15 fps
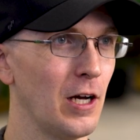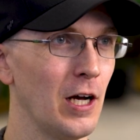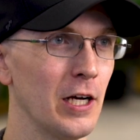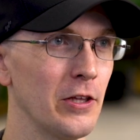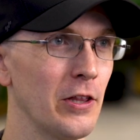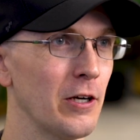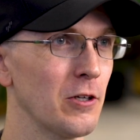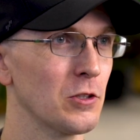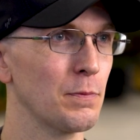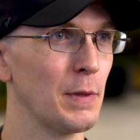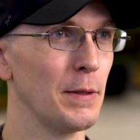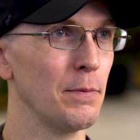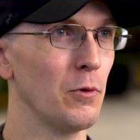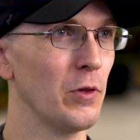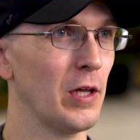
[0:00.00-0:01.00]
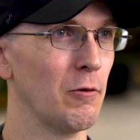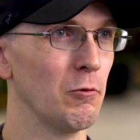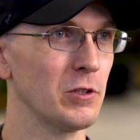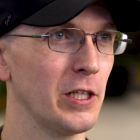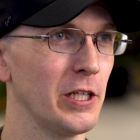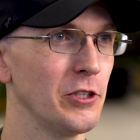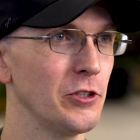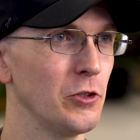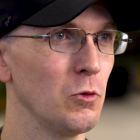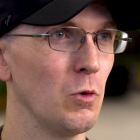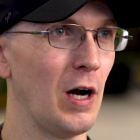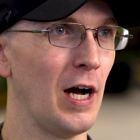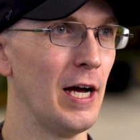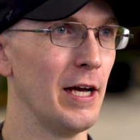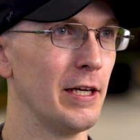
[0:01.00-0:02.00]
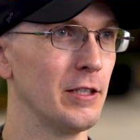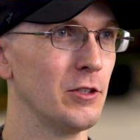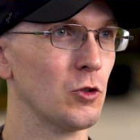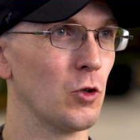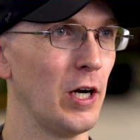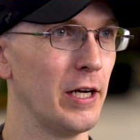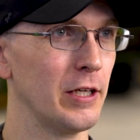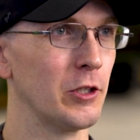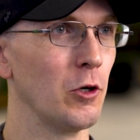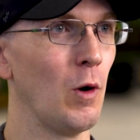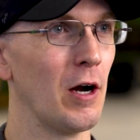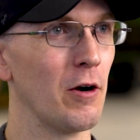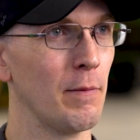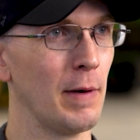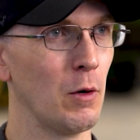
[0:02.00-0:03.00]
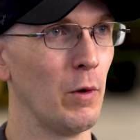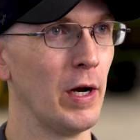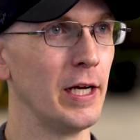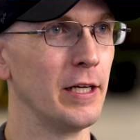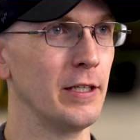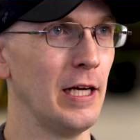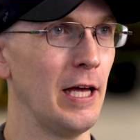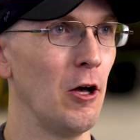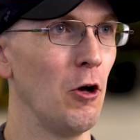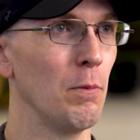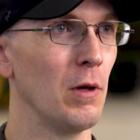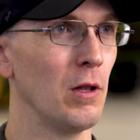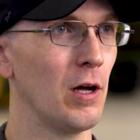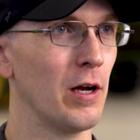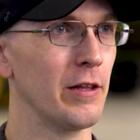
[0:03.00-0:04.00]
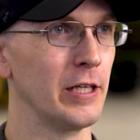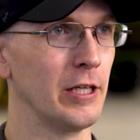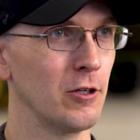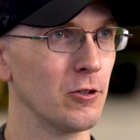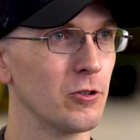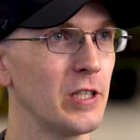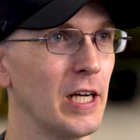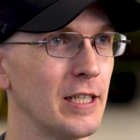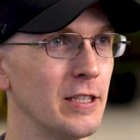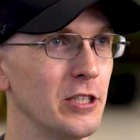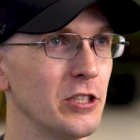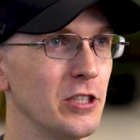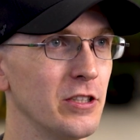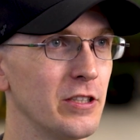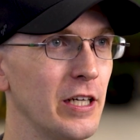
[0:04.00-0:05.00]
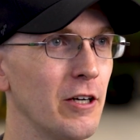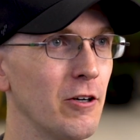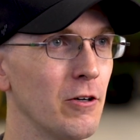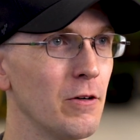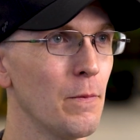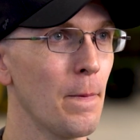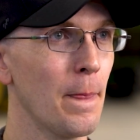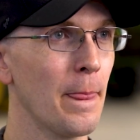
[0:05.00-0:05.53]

uh, there's people that will teach you. I try to go out of my way to help a lot of the younger technicians here